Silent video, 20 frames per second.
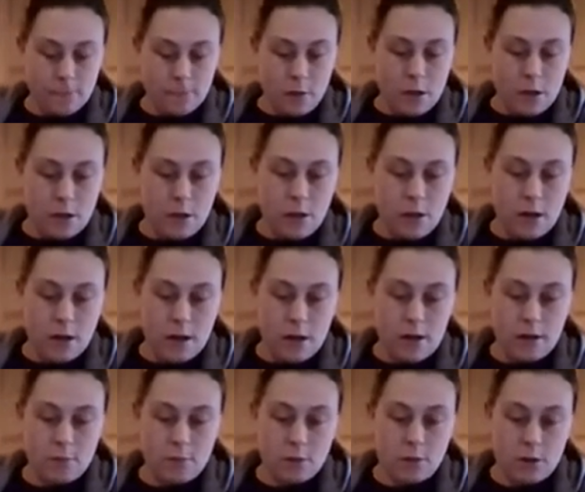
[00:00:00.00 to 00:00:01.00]
And then I
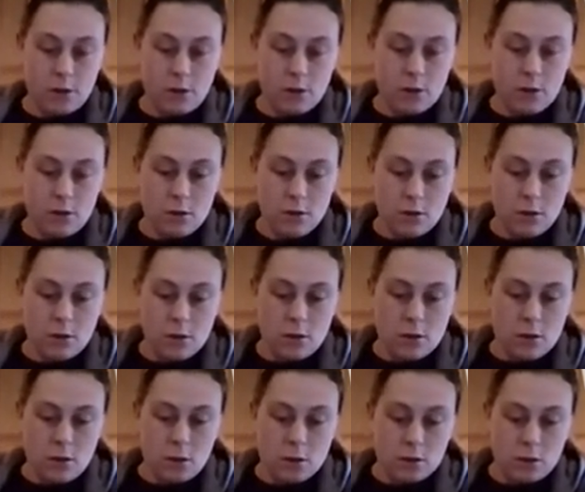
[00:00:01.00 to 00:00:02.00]
am going to
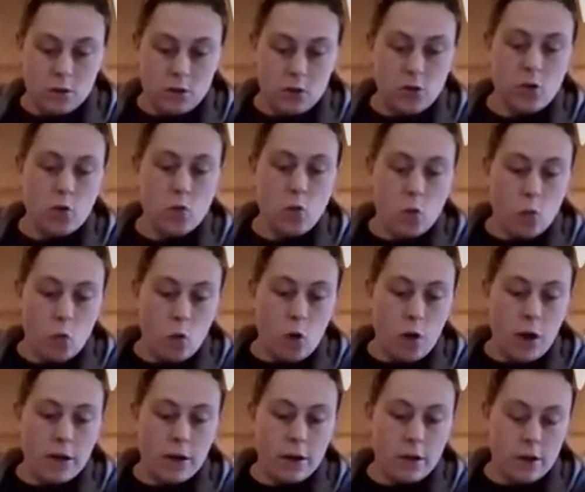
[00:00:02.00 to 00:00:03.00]
do
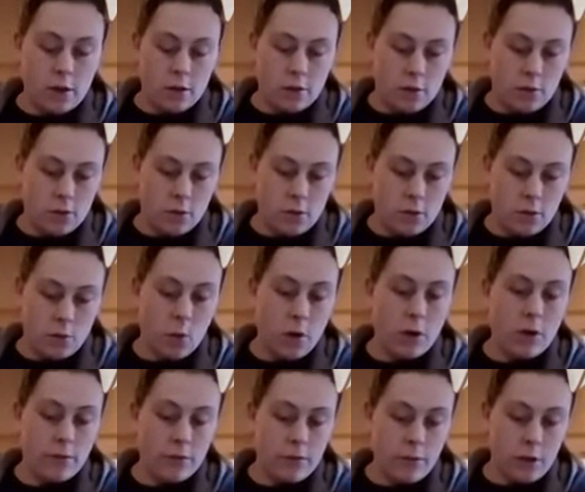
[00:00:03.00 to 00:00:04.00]
one
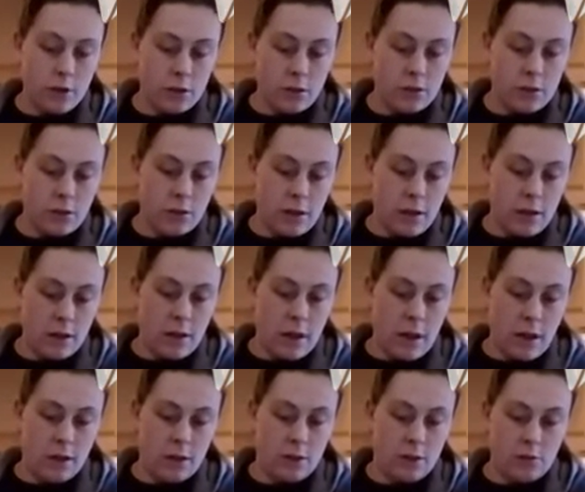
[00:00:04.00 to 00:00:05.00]
first, and then
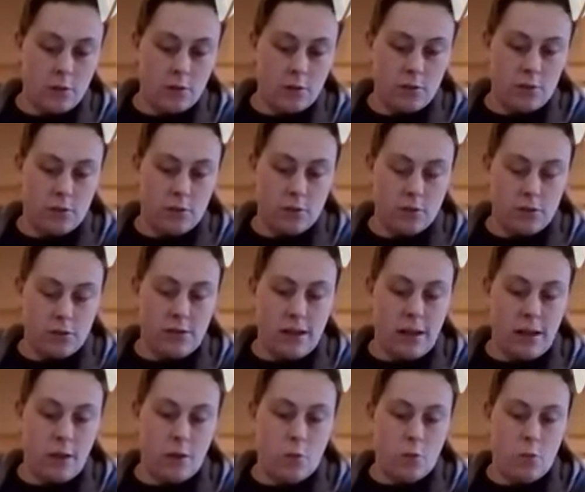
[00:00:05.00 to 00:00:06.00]
I'll do the
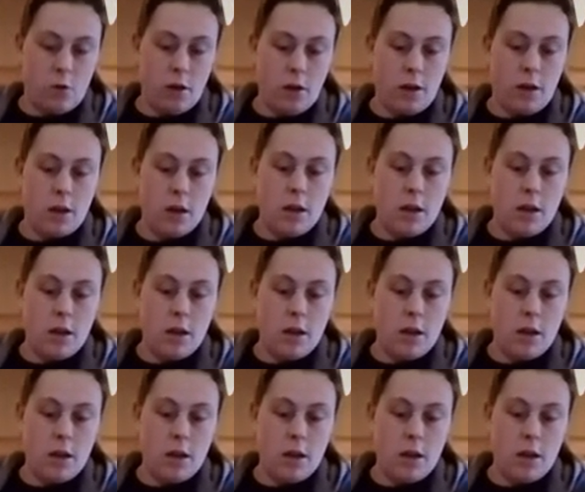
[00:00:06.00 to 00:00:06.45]
second one.